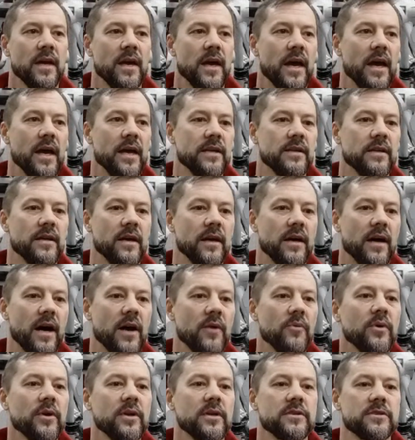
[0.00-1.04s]
And
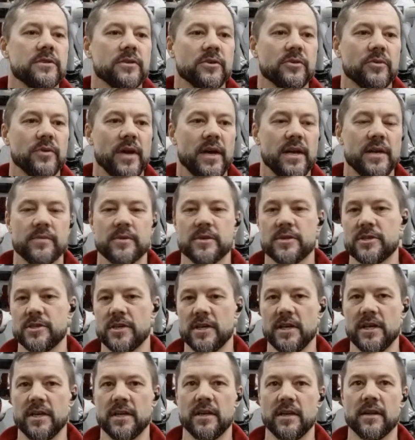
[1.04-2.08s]
I wanted to create a
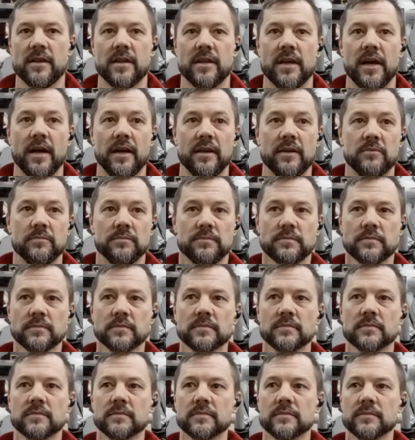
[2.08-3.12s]
machine that
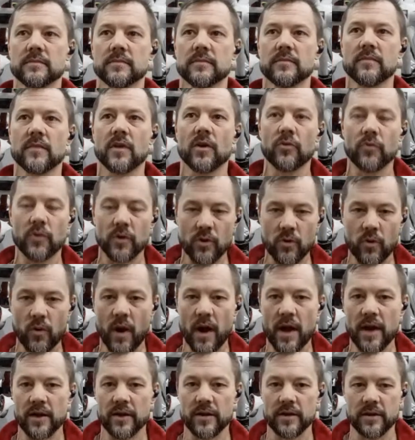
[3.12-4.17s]

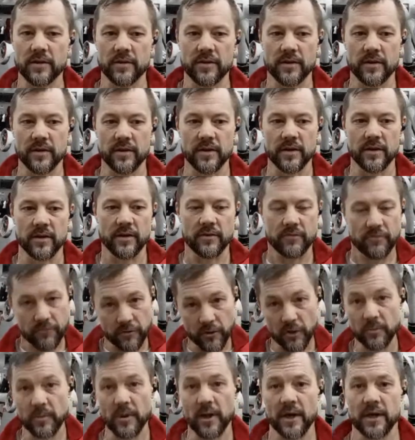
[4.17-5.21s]
required
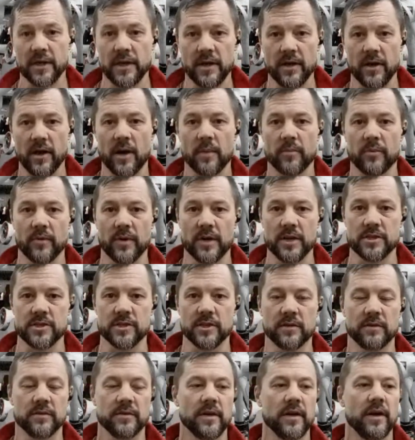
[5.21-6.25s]
full body
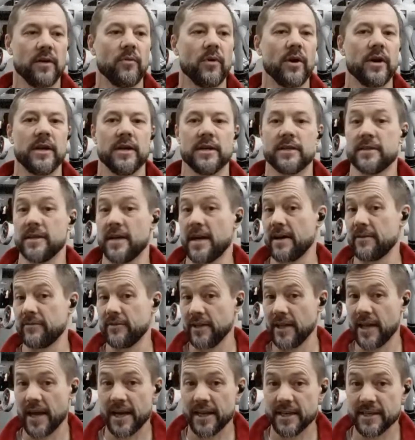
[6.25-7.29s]
operation. I wanted it to have
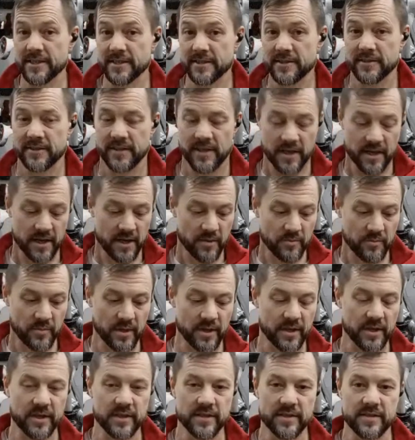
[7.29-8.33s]
legs
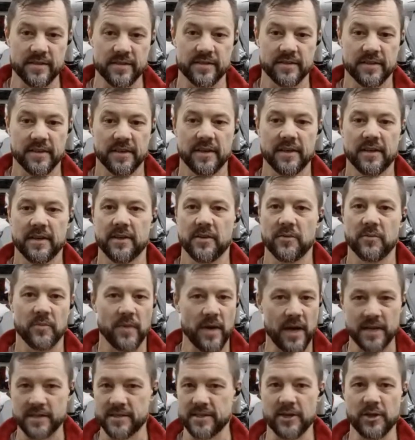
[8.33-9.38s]
because
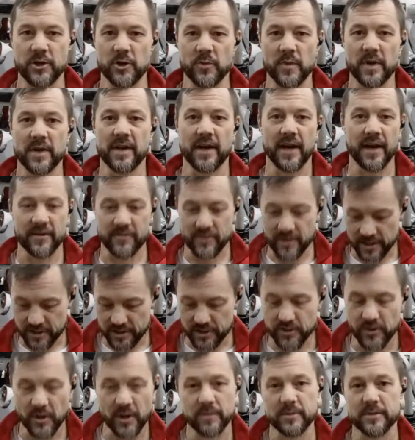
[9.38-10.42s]
as a human, I've got
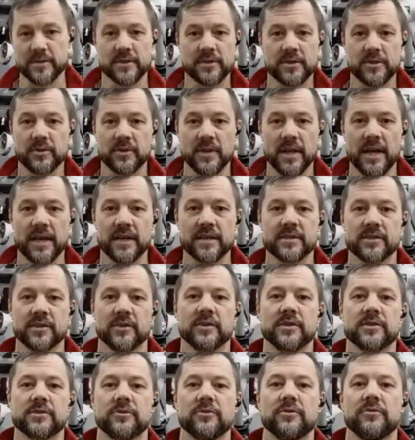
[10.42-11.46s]
2 arms and 2 legs, so
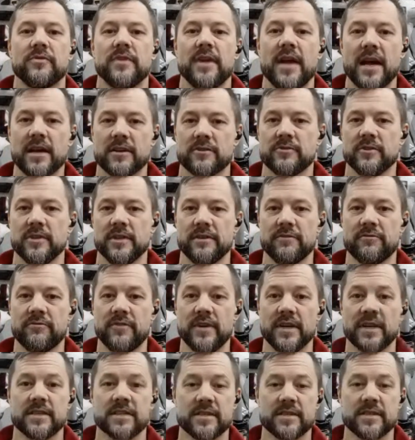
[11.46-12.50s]
it sort of naturally
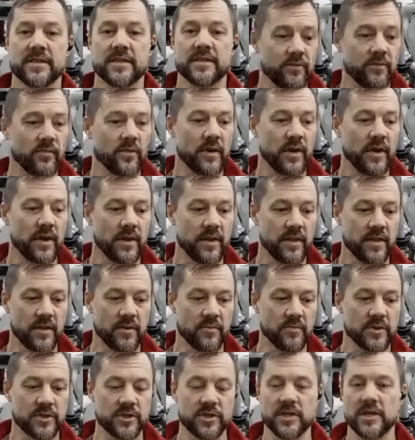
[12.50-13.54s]
fits that
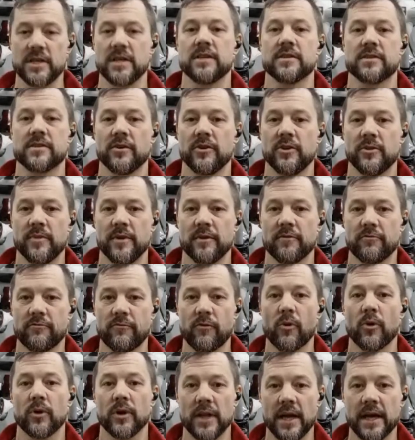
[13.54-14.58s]
the machine is going to be a
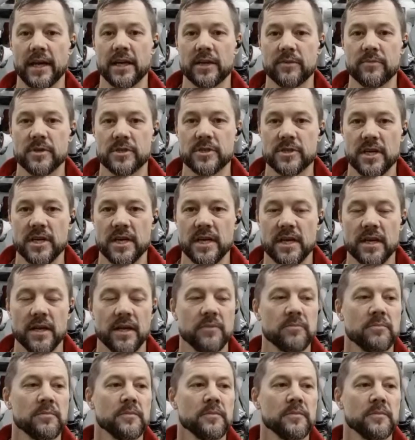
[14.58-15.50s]
4-legged machine.